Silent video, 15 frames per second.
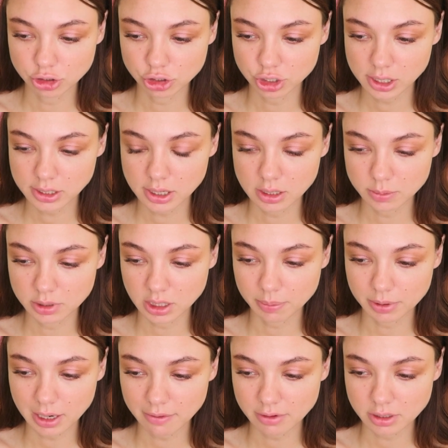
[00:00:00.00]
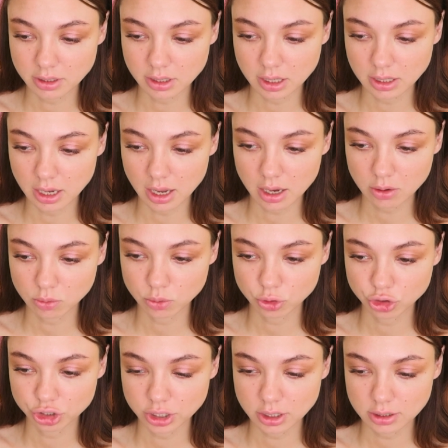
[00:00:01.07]
so it means it's either for
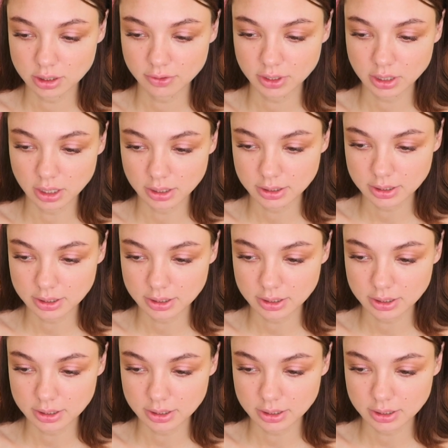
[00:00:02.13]
cleansing